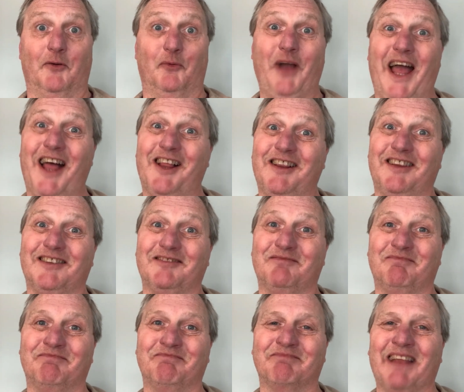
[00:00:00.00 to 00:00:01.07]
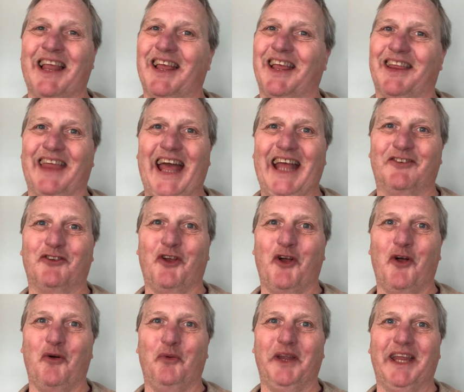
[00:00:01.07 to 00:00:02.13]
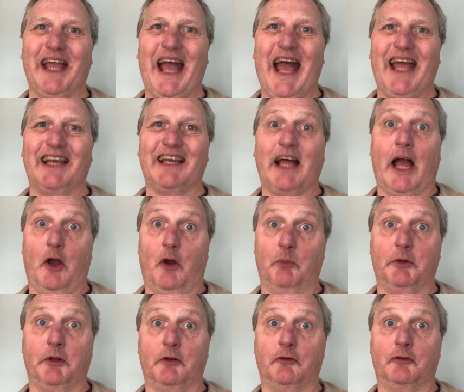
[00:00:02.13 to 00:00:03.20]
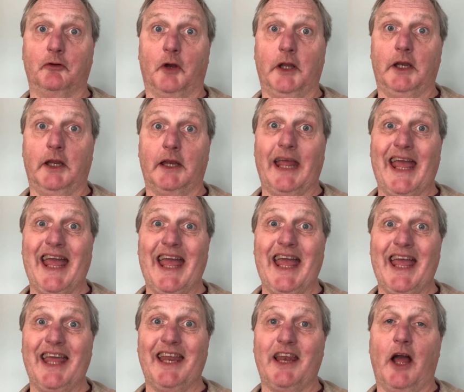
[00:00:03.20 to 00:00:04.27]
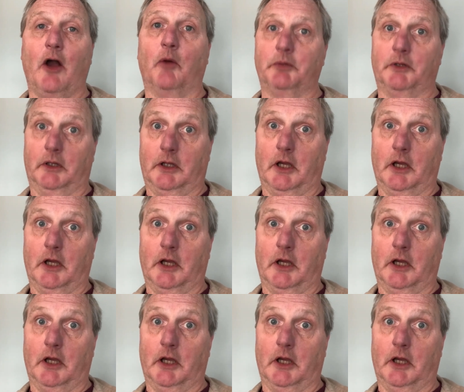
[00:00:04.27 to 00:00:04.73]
Well, that's all we got. I hope you enjoyed it, and I hope you can